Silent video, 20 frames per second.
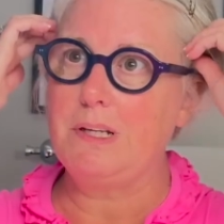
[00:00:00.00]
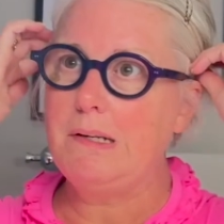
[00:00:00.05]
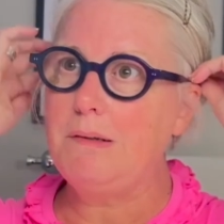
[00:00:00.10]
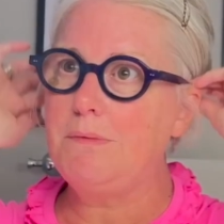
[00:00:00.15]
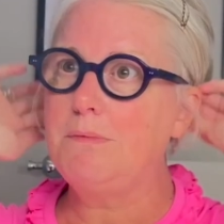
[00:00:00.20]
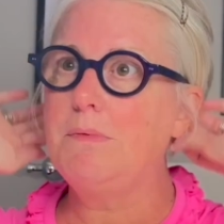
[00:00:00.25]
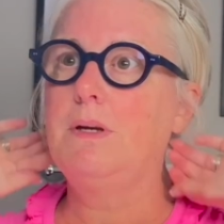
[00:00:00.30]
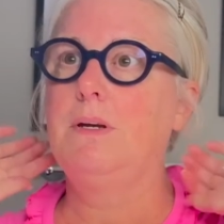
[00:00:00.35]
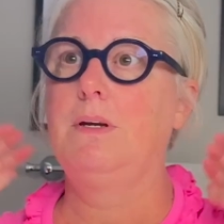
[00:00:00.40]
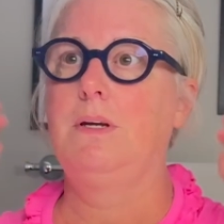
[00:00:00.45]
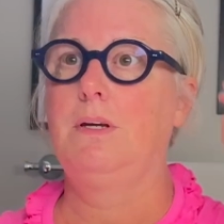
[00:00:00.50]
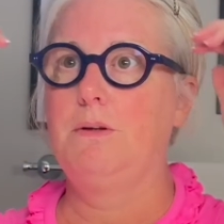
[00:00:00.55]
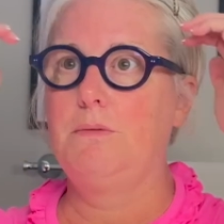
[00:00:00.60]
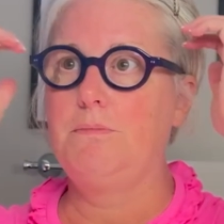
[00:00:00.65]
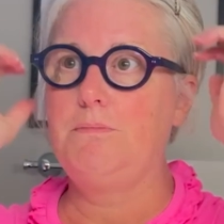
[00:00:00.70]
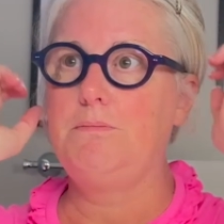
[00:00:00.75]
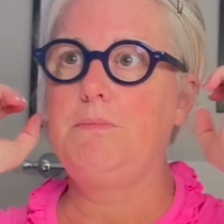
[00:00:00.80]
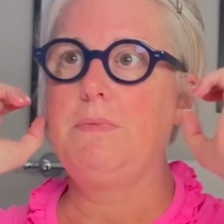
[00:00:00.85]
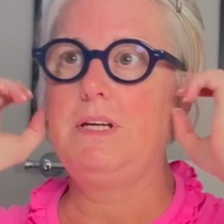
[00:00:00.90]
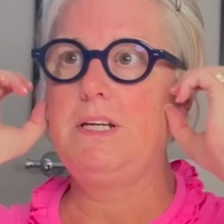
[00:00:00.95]
get
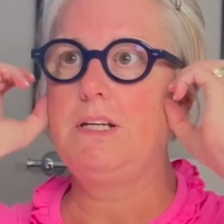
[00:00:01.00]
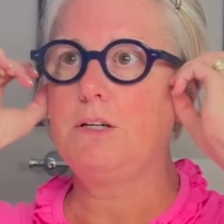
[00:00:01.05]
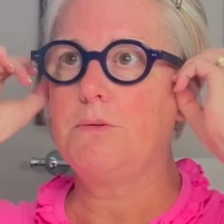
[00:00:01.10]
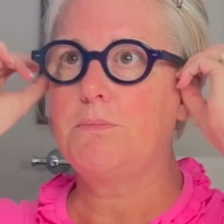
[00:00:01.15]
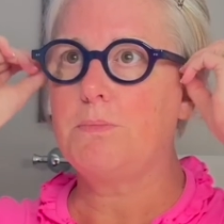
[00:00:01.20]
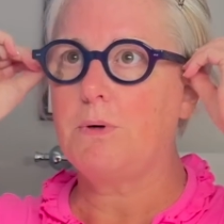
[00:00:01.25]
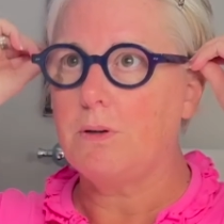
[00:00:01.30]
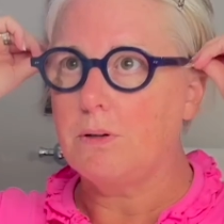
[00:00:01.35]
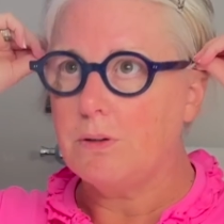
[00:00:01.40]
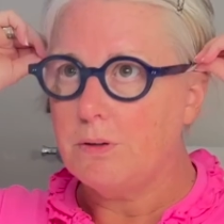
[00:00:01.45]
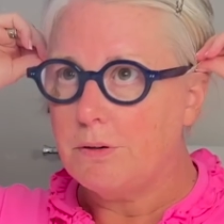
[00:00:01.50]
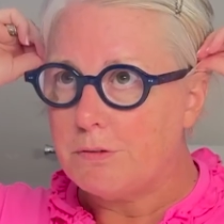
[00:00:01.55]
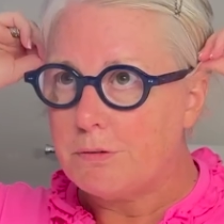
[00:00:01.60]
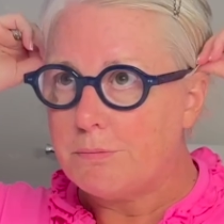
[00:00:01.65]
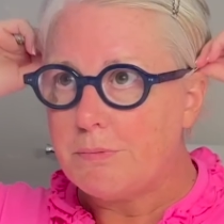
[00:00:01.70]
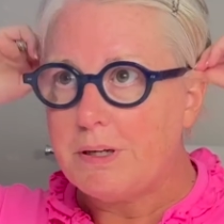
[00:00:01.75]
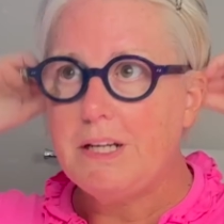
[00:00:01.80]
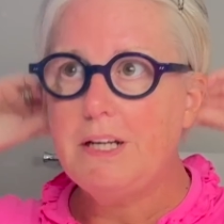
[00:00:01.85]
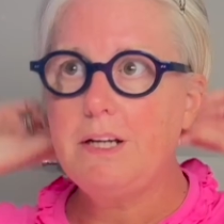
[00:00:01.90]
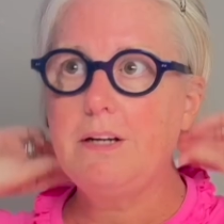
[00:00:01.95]
makeup all over
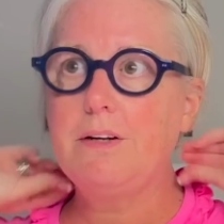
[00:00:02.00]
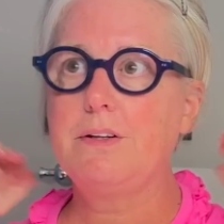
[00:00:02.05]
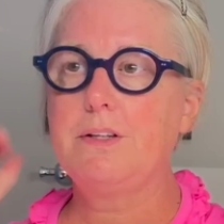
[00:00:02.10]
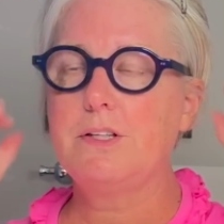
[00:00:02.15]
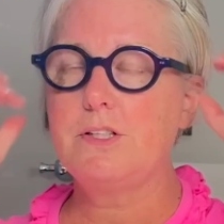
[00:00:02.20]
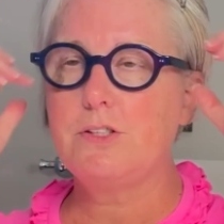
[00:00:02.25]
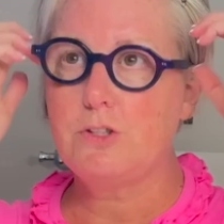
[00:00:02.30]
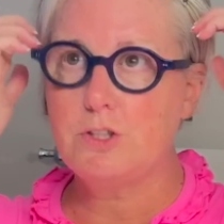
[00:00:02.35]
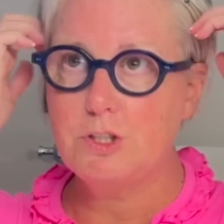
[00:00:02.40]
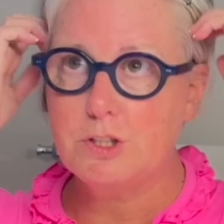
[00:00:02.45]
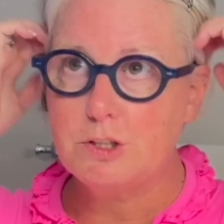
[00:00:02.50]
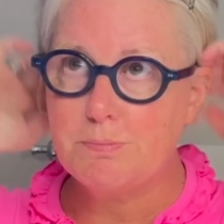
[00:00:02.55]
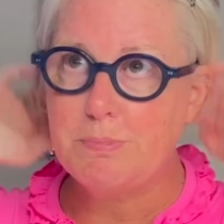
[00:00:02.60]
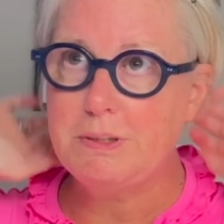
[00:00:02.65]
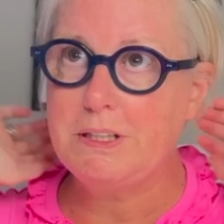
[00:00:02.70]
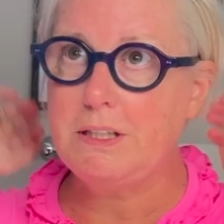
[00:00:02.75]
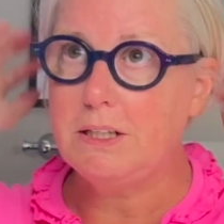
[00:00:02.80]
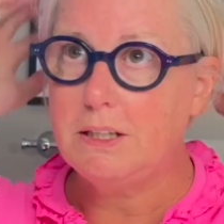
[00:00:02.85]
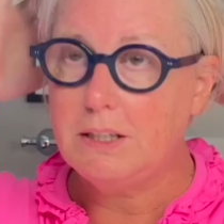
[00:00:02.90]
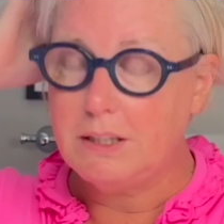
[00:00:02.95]
my hair that's just
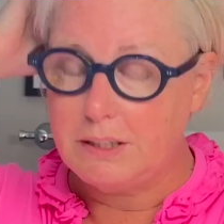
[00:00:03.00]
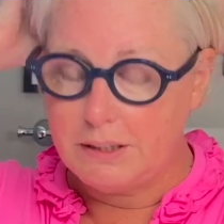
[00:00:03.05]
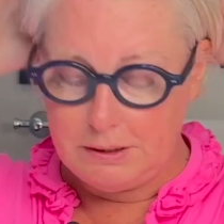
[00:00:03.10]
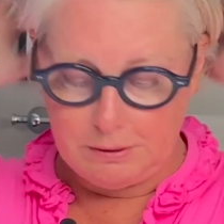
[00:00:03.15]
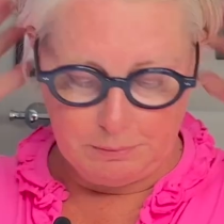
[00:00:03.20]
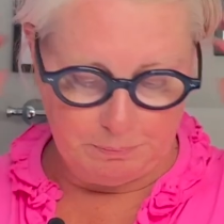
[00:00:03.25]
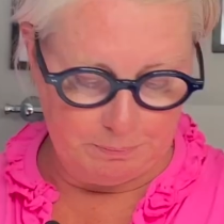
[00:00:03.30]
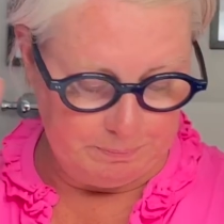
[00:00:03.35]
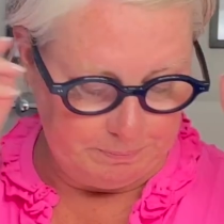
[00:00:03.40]
been cut.